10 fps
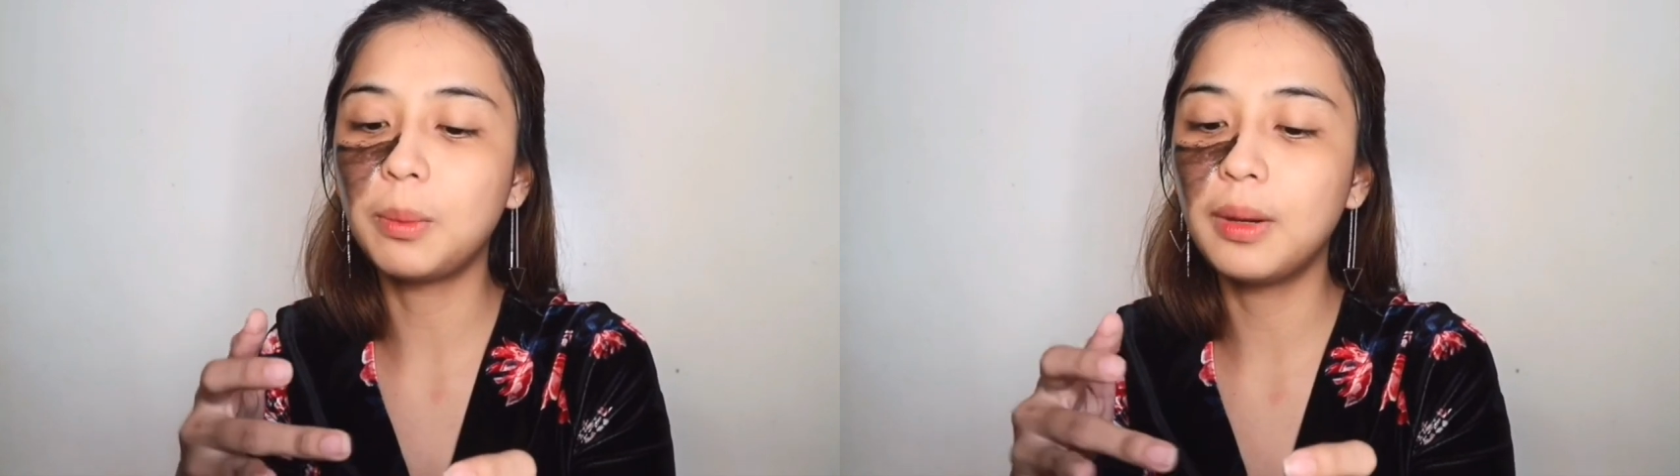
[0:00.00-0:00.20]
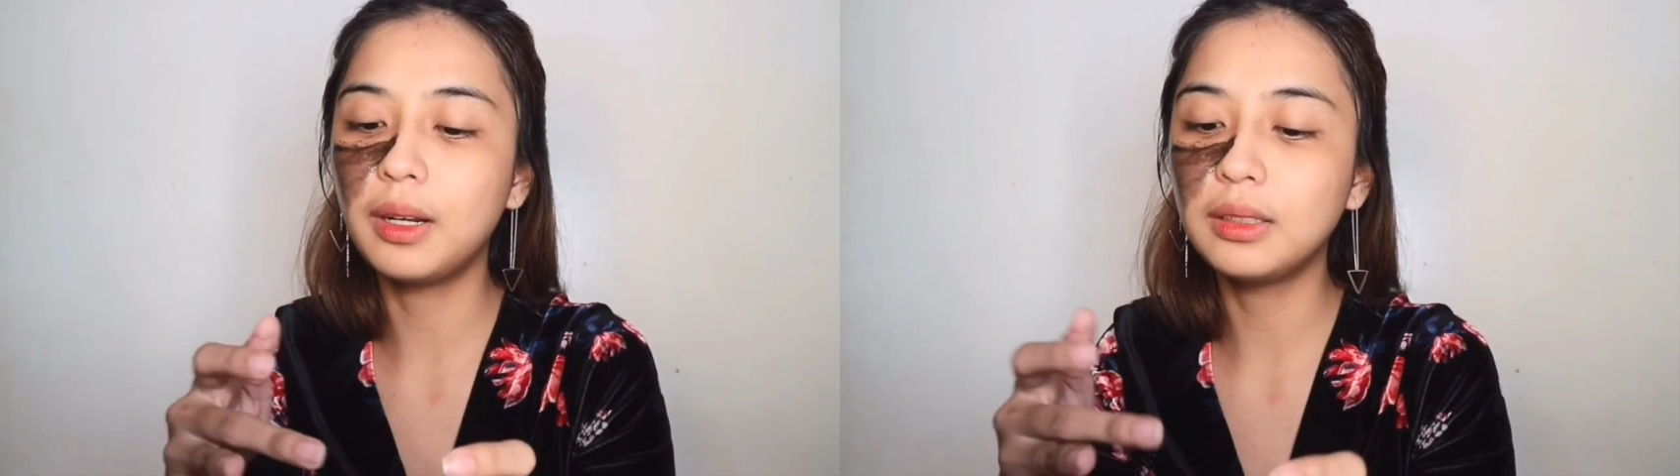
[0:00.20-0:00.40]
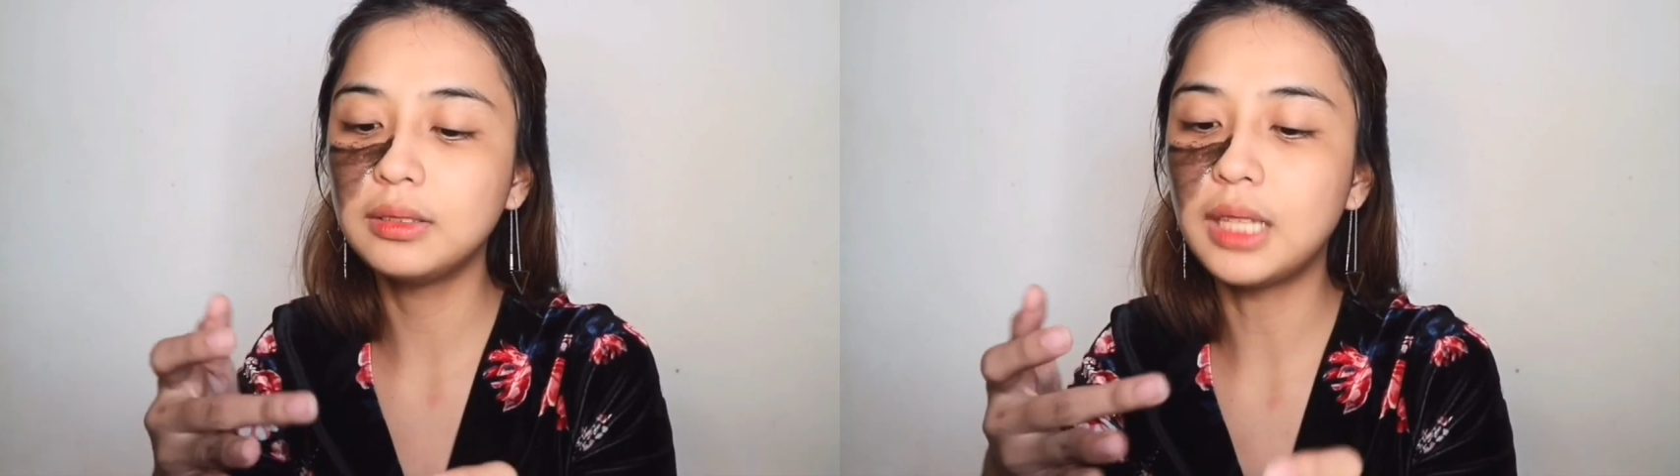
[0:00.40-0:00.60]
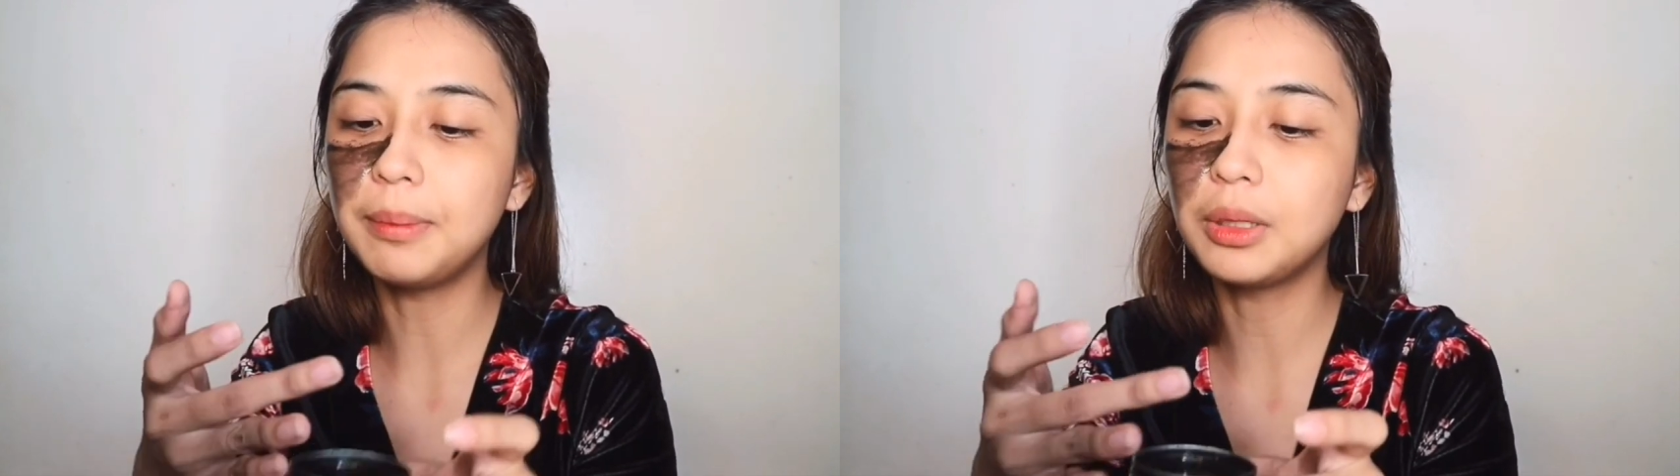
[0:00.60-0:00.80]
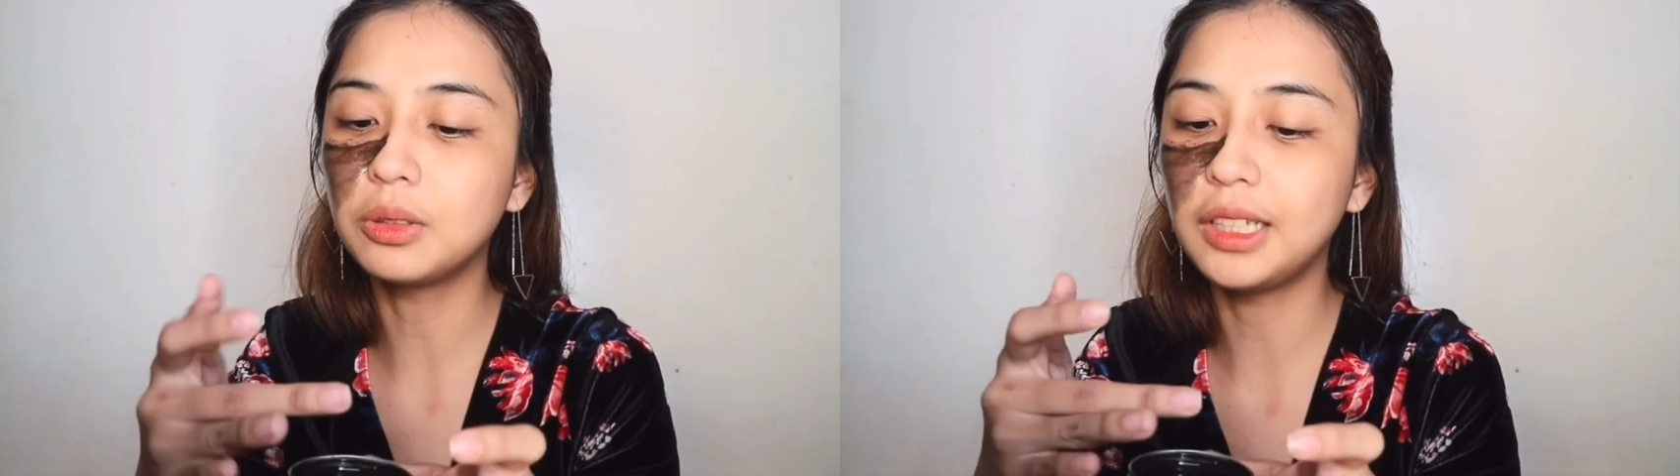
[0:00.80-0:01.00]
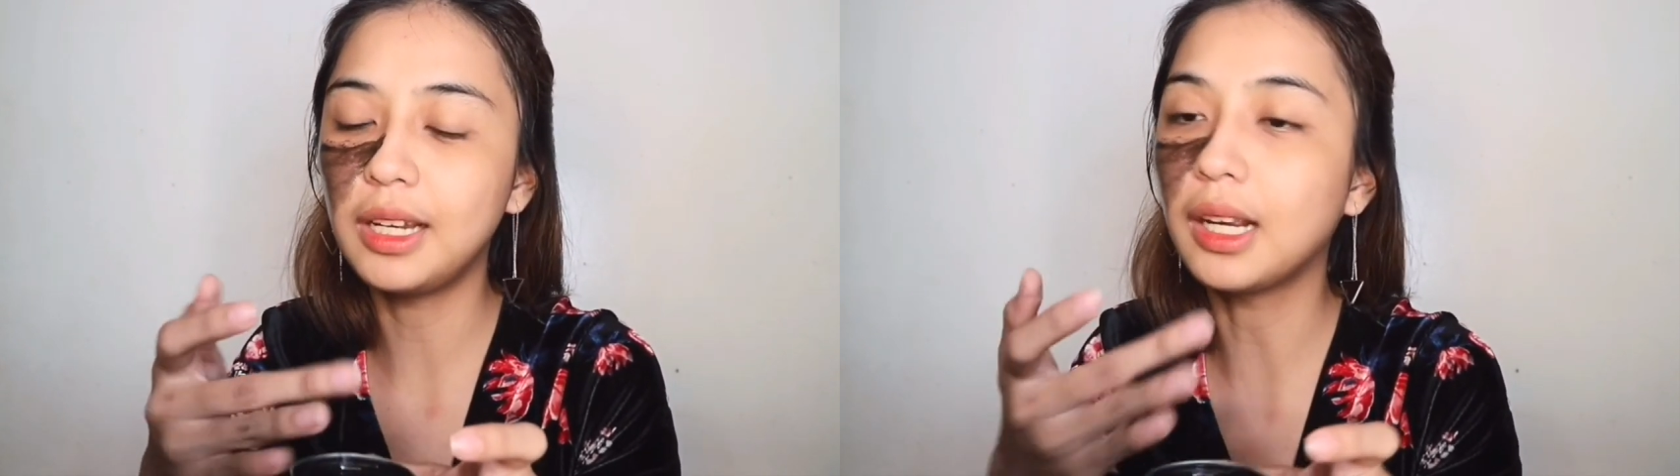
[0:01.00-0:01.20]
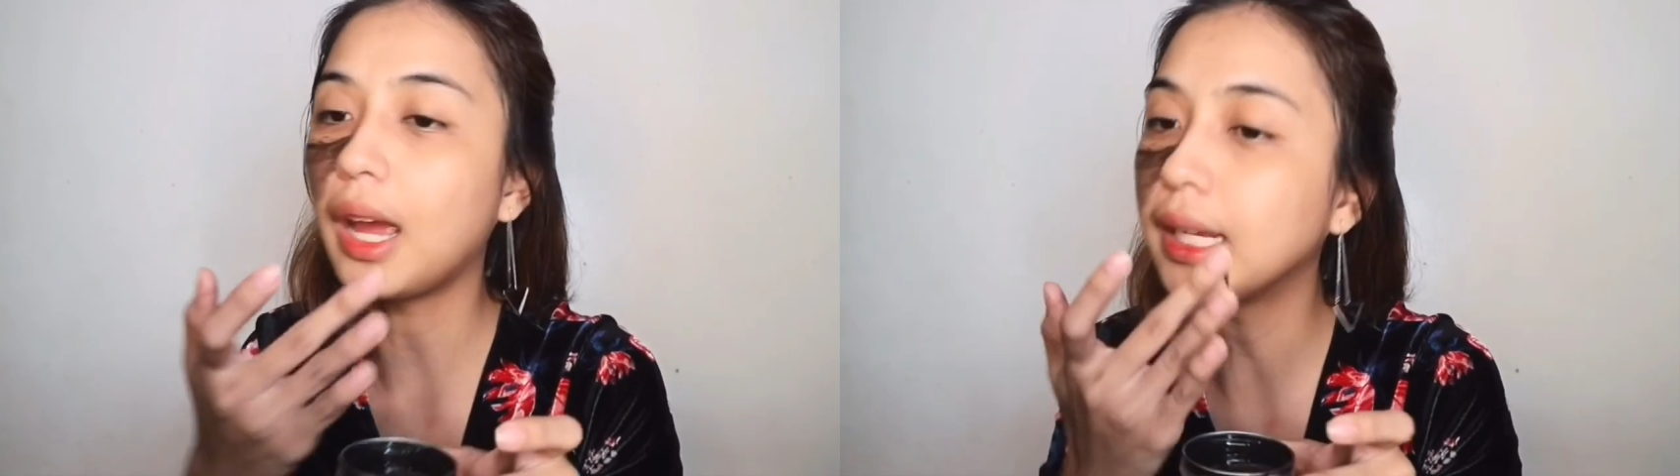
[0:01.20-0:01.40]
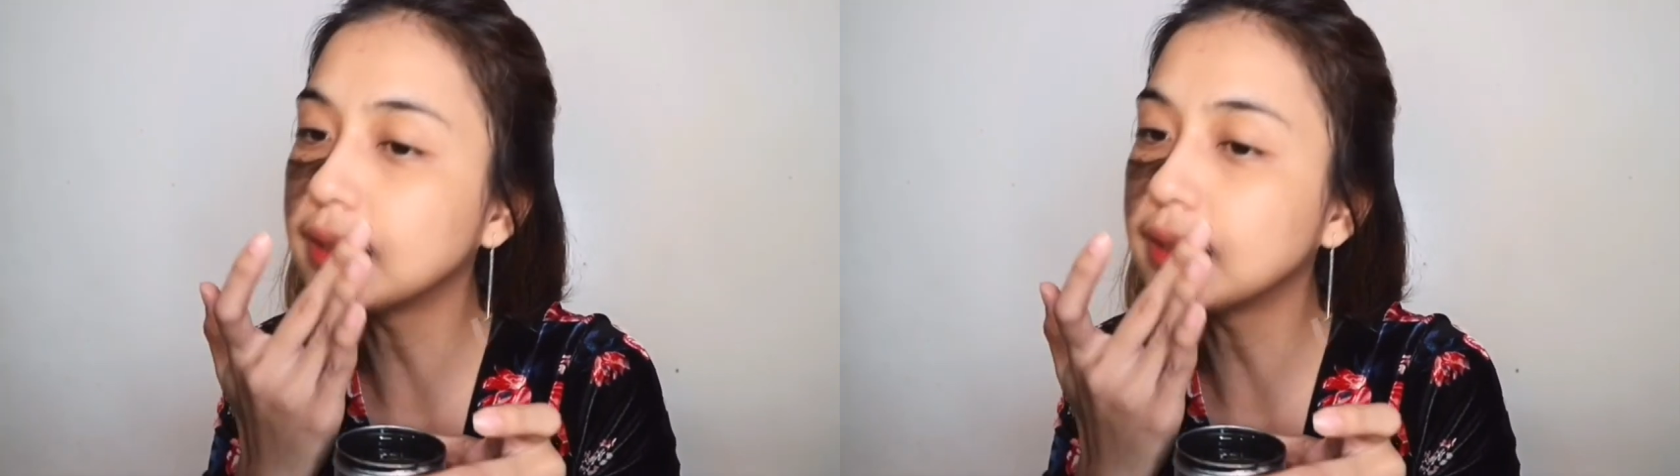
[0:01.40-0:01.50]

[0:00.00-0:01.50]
Sobrang dami kong nilagay.